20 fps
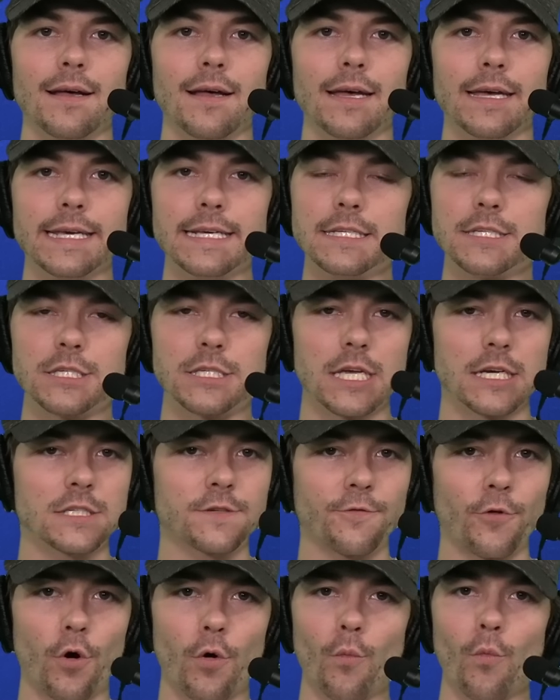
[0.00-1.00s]
He's
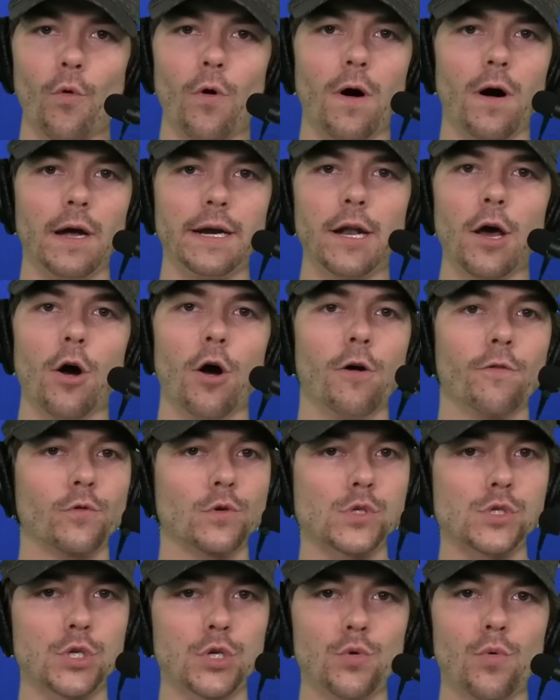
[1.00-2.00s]
6'1", over
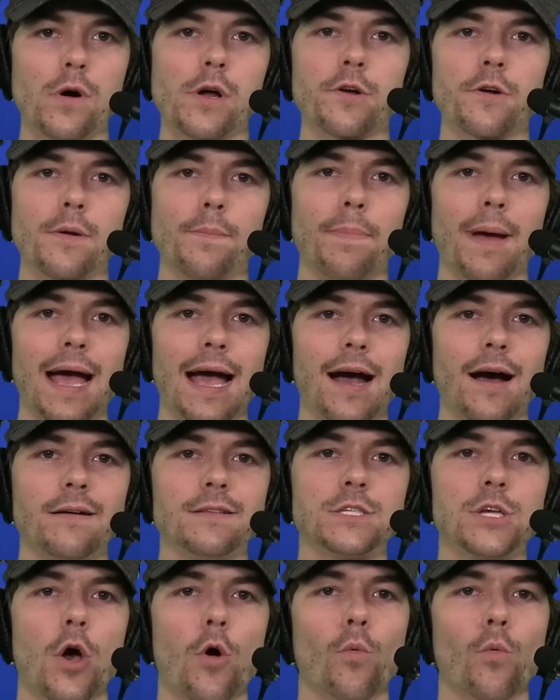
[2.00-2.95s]
200 pounds,